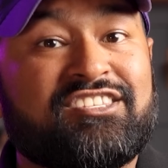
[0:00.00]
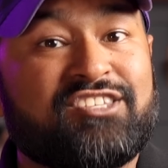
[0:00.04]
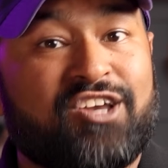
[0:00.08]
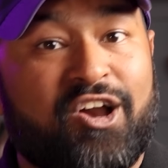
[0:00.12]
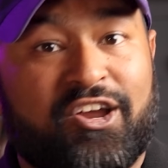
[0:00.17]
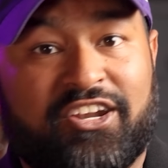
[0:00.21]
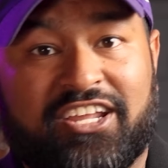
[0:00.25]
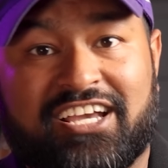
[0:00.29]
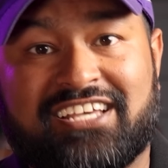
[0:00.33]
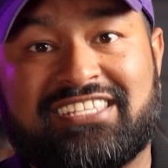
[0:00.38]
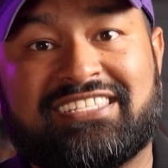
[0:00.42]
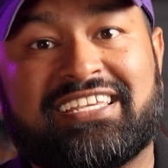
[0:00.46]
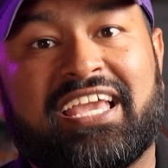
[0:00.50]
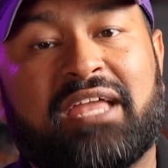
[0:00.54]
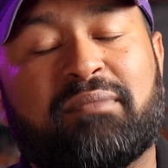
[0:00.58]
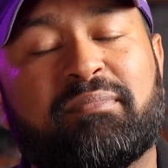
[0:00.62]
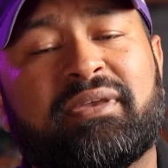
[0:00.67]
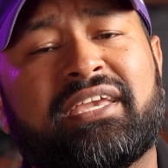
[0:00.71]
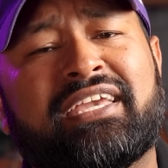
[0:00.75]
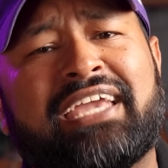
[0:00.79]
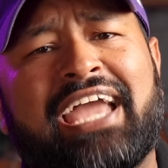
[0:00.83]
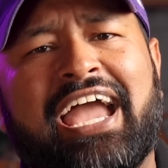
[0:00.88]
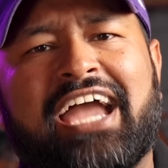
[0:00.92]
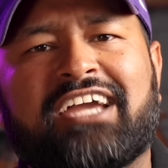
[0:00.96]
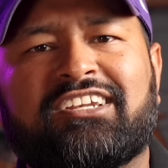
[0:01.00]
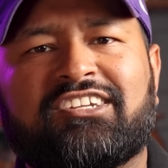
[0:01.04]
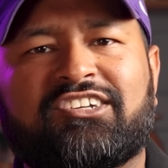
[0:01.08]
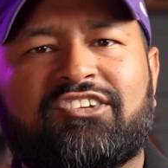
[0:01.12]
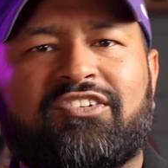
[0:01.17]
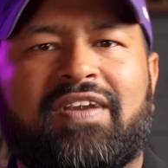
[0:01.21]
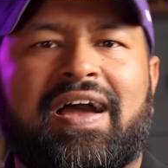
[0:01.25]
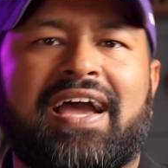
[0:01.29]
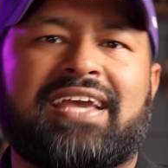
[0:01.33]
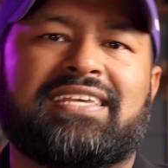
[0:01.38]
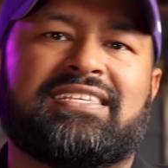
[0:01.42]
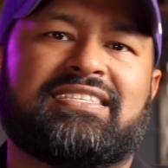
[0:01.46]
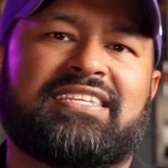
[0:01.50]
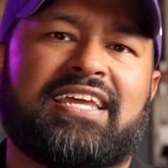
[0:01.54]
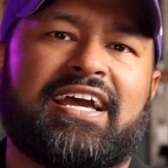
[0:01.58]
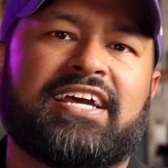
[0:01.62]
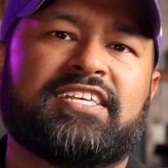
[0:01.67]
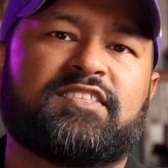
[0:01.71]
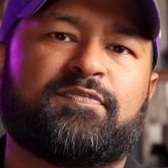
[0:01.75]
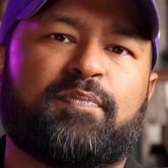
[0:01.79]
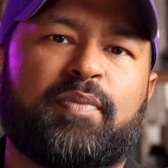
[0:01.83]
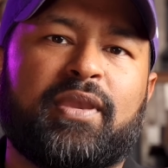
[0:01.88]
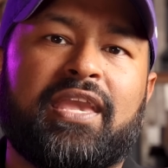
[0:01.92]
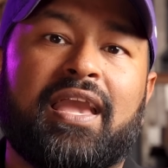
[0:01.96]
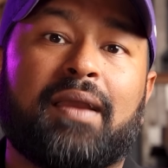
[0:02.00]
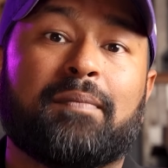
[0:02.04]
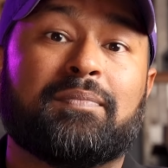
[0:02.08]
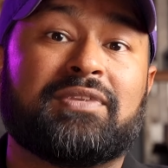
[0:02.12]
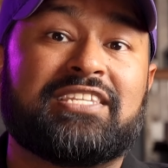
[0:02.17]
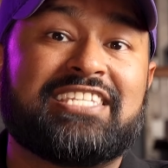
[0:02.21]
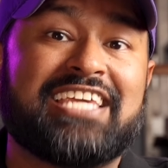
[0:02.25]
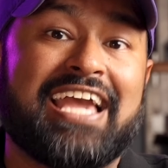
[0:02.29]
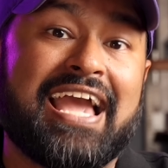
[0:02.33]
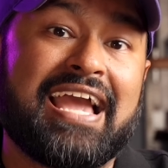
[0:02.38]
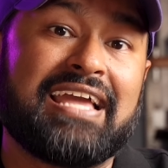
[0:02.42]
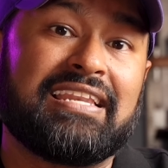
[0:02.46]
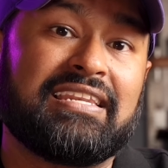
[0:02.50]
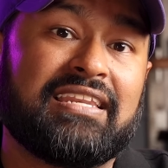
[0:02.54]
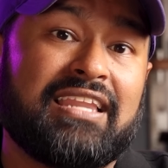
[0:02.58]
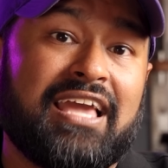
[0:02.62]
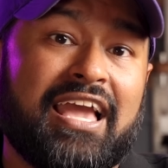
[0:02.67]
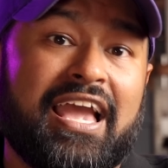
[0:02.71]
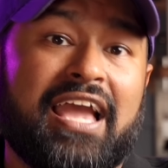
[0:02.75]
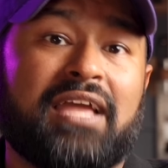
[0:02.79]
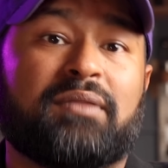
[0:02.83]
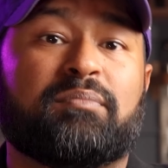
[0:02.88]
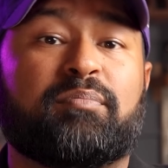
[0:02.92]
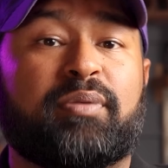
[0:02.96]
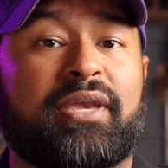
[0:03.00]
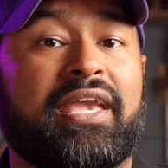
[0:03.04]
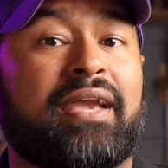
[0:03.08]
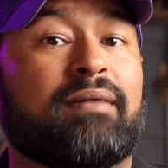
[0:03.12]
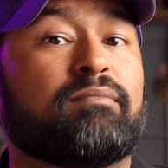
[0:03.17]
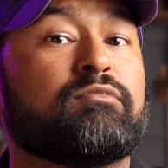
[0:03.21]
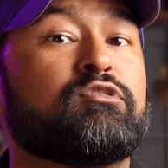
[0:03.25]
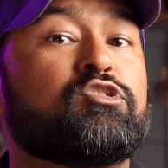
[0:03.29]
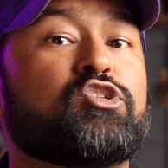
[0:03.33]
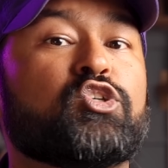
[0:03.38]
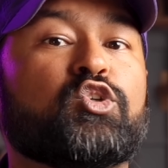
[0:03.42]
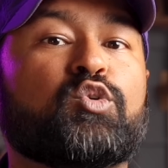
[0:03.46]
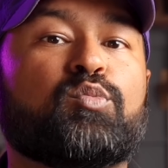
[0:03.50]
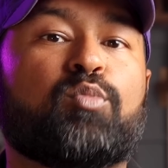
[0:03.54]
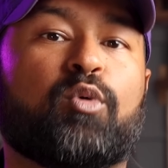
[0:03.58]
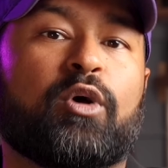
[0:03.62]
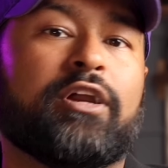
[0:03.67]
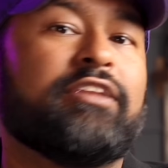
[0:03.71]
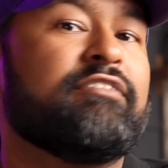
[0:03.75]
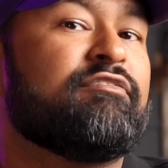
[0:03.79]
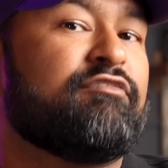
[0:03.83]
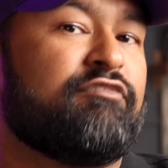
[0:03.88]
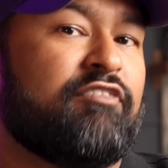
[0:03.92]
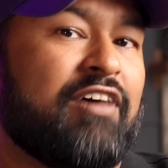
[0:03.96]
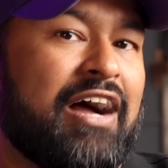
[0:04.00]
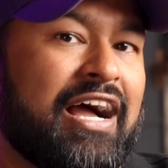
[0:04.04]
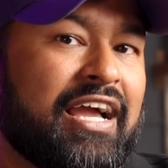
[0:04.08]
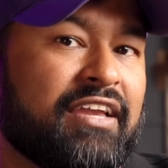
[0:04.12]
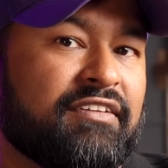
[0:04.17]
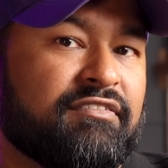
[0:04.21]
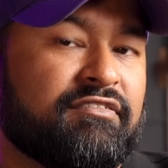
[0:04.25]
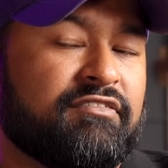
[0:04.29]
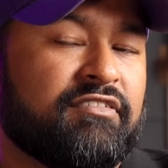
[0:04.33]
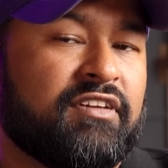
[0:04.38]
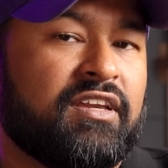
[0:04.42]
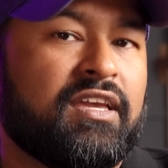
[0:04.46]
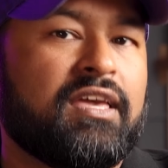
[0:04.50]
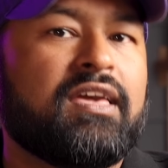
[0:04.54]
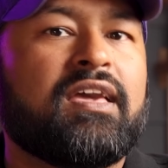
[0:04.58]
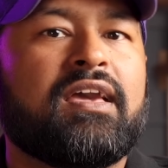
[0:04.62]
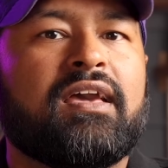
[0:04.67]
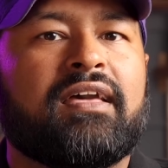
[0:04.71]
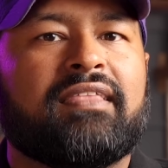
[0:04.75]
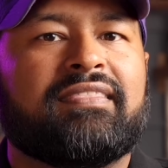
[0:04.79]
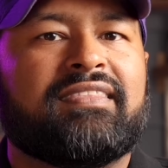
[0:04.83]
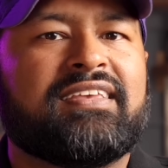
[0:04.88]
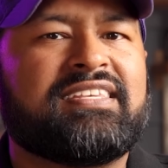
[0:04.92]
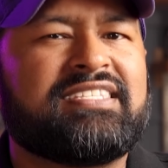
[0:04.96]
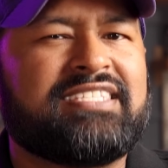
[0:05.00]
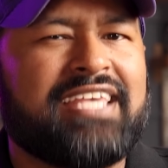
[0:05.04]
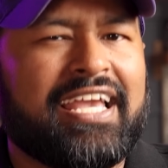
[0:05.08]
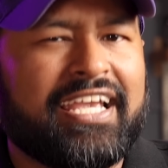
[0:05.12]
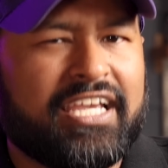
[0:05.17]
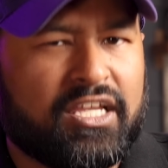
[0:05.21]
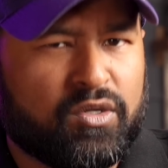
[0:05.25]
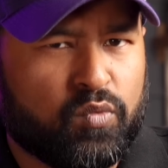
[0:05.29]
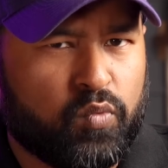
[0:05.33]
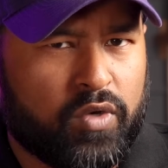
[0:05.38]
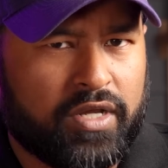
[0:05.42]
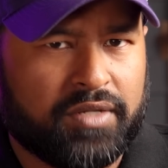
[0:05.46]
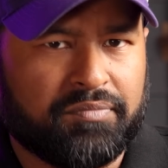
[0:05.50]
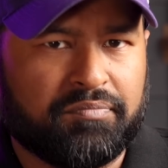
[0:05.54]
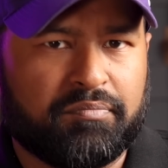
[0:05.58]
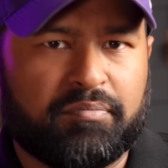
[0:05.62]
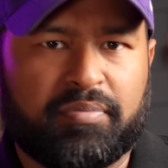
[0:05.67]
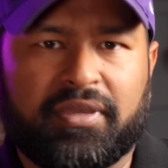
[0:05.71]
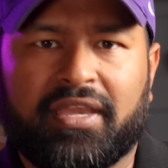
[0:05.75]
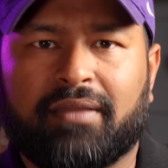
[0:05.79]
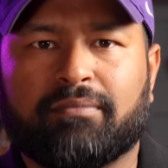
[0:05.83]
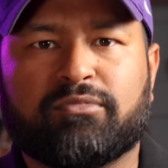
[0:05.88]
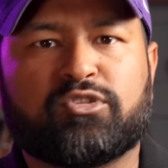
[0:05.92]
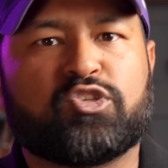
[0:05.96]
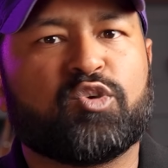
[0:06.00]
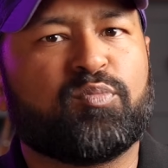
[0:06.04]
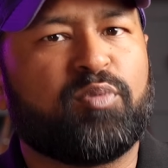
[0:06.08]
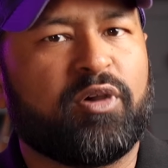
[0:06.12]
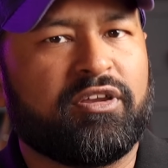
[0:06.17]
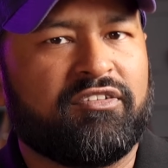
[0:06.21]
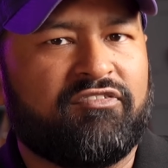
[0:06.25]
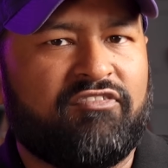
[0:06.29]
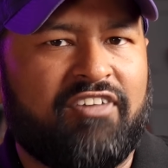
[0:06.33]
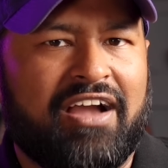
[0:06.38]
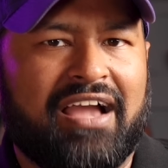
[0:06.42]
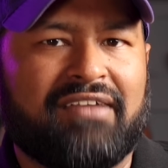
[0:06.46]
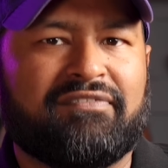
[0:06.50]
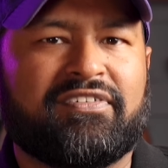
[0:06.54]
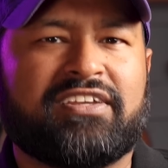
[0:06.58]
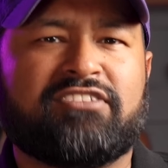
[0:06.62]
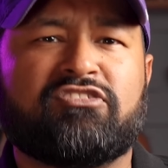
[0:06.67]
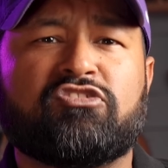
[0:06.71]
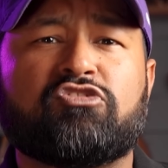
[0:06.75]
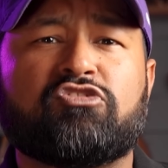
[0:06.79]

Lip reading: sawdust can be categorized as PM10 and PM2.5. The second one, PM2.5, is